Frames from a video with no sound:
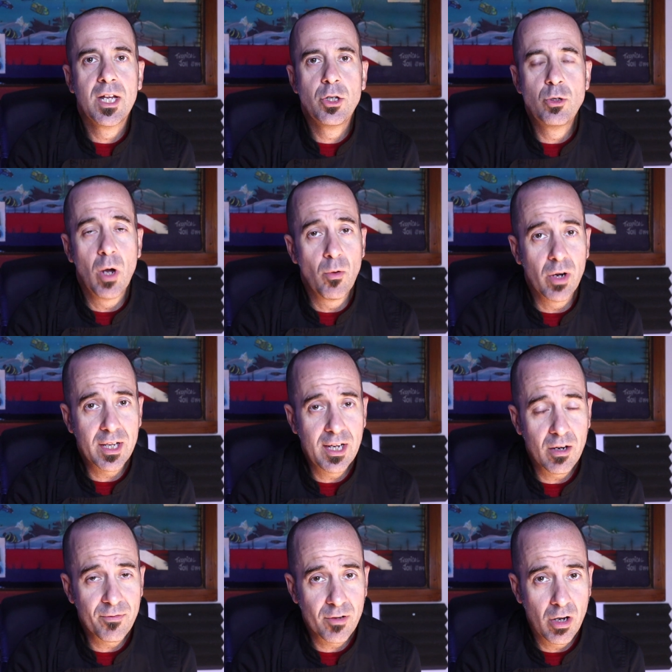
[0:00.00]
Do I want to
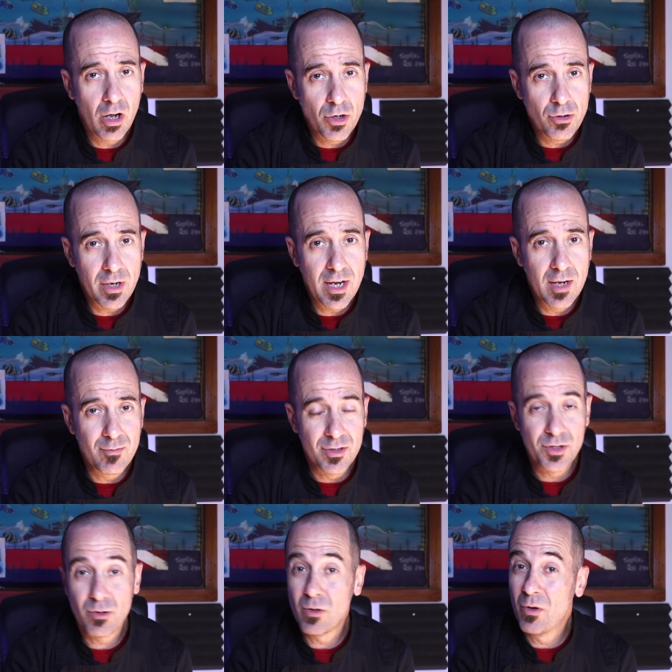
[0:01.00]
care for 100
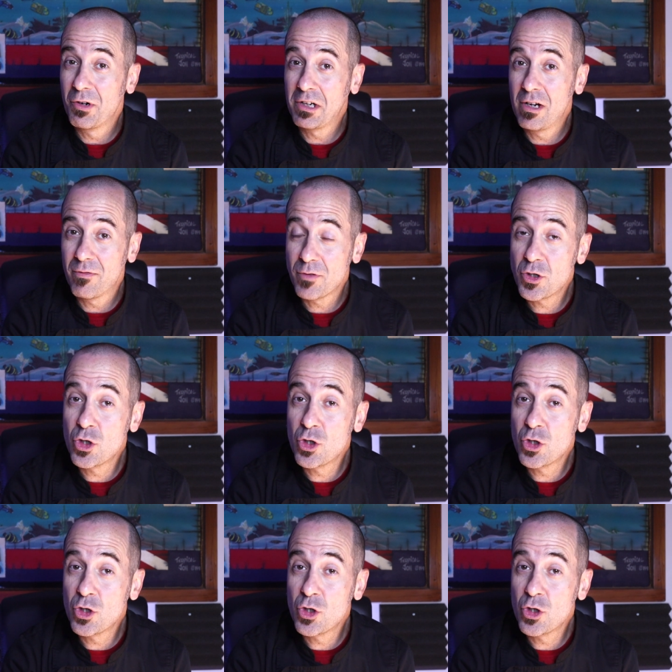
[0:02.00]
animals or do I want to care for